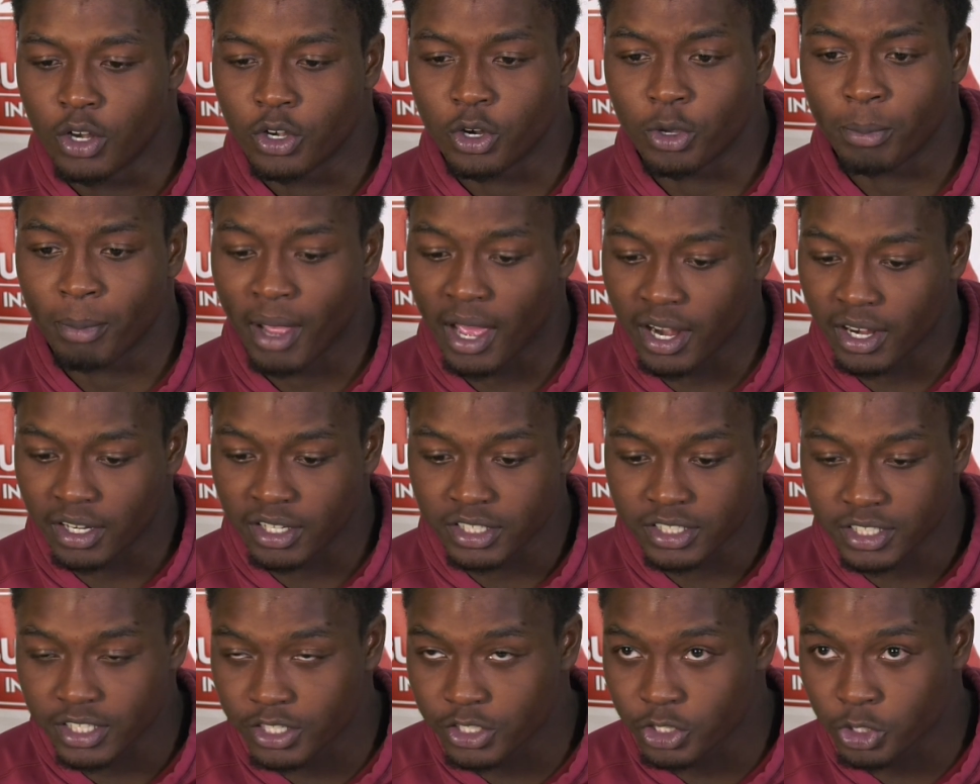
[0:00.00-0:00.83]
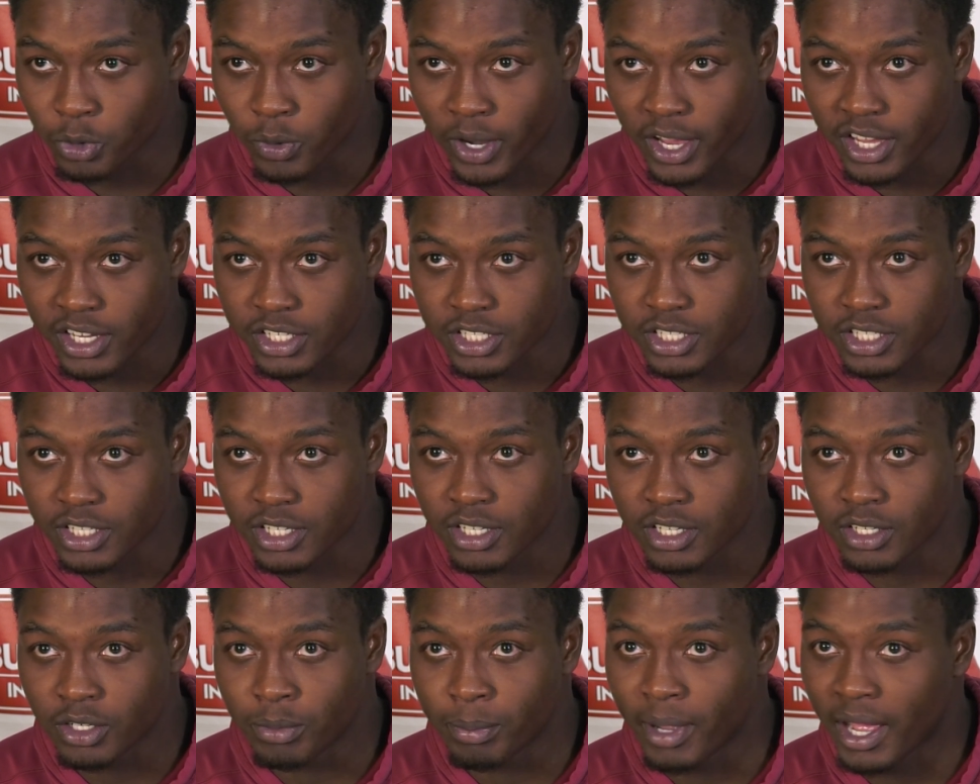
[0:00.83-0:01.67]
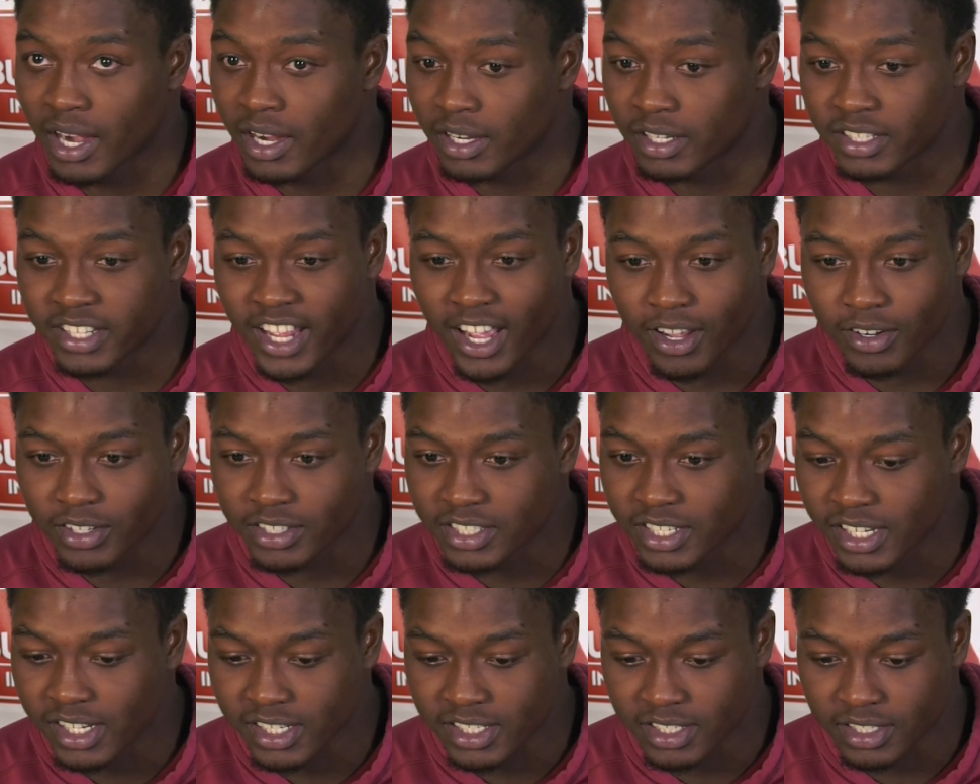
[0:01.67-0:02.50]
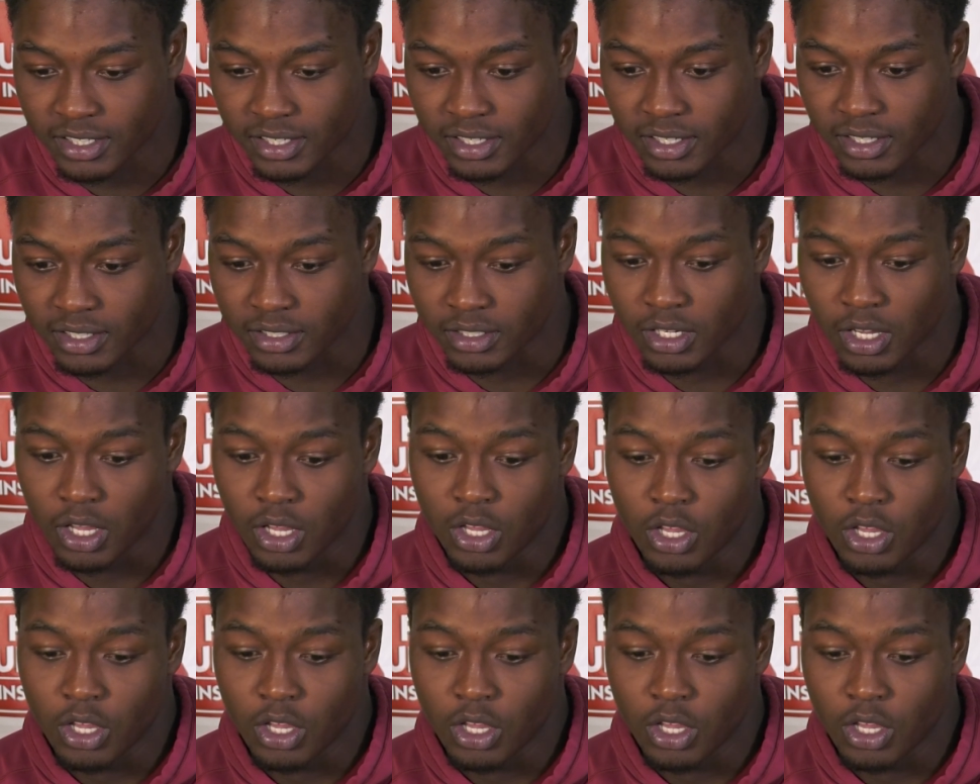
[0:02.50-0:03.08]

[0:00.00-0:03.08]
no matter the situation, no matter the down and distance.